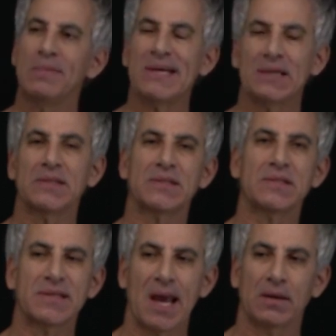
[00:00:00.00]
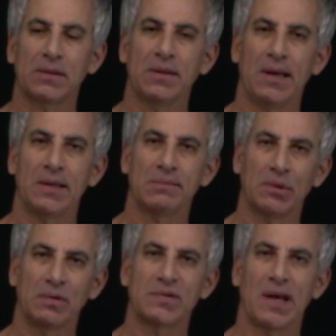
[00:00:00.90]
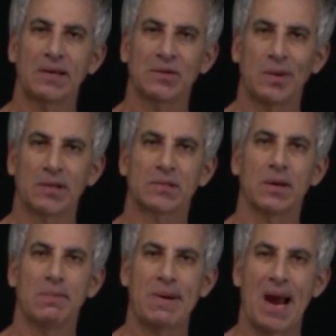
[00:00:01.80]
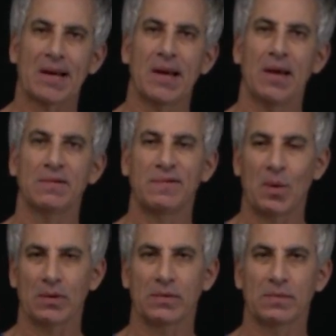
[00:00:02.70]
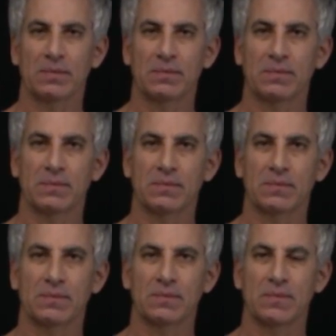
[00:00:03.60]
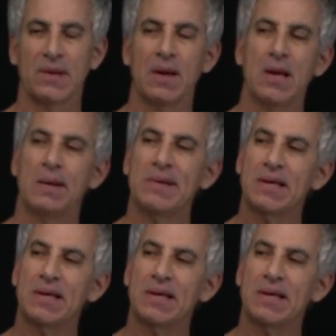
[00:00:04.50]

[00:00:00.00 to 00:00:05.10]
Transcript: Because it's a scale and it moves and twists back and forth and